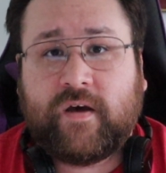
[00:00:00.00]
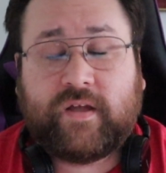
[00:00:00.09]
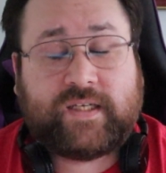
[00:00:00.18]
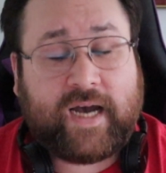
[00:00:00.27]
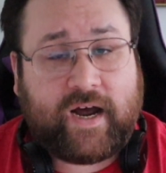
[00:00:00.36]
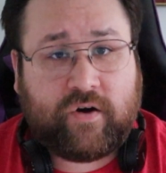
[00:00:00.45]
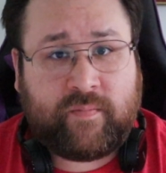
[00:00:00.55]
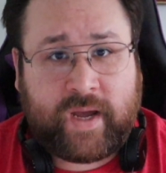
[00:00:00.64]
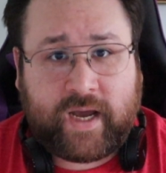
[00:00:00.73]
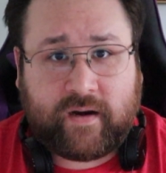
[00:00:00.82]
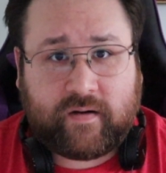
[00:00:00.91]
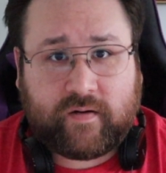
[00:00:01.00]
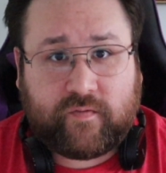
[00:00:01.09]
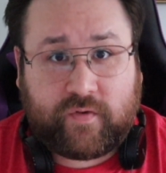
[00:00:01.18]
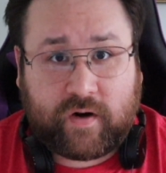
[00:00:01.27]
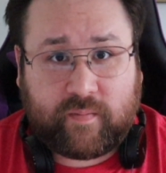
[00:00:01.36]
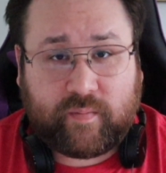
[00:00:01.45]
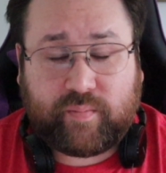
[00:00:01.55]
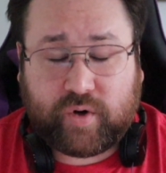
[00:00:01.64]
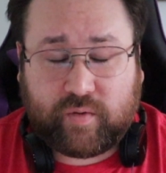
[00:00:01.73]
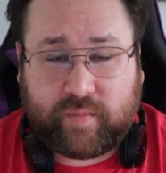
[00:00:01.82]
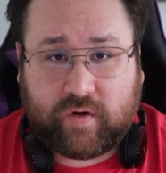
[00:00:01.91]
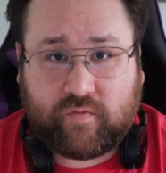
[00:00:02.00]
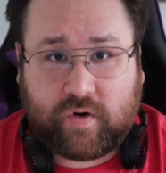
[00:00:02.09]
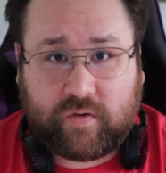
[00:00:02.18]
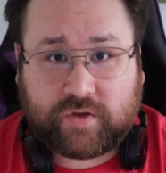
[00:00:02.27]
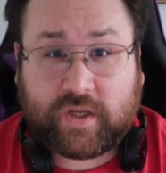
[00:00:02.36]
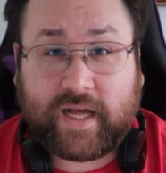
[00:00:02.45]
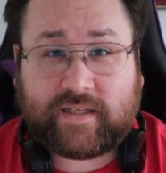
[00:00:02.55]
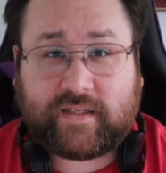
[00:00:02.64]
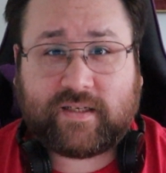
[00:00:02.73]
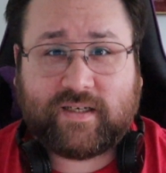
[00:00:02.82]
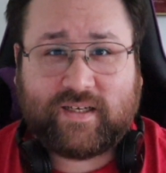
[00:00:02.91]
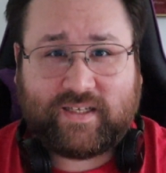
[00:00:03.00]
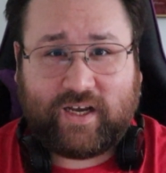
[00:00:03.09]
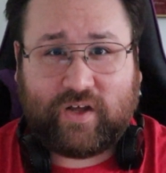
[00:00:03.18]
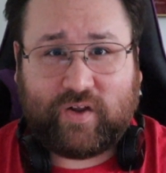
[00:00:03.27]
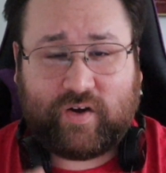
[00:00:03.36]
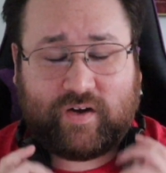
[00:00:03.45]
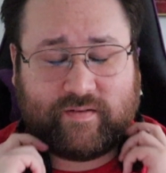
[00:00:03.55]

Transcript: The Tattered Man, from Burnt Mill Road. So let's take a look.